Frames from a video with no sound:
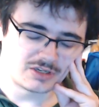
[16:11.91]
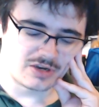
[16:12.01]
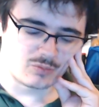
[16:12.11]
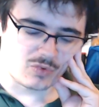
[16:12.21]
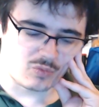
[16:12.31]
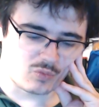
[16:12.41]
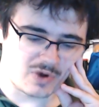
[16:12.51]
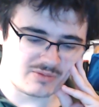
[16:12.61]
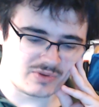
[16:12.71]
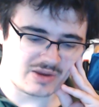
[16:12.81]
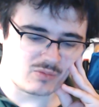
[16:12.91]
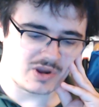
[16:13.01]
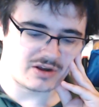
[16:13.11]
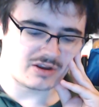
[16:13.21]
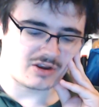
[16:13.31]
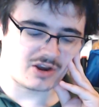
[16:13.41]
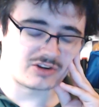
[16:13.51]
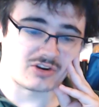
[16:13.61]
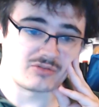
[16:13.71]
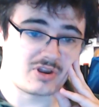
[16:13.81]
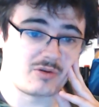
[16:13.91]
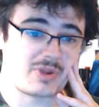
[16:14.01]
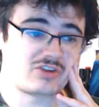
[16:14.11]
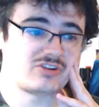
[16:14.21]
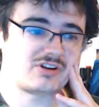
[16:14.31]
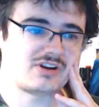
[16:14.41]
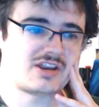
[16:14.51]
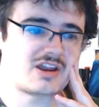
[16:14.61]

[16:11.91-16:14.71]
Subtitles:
In what way will they win? I don't know, basically.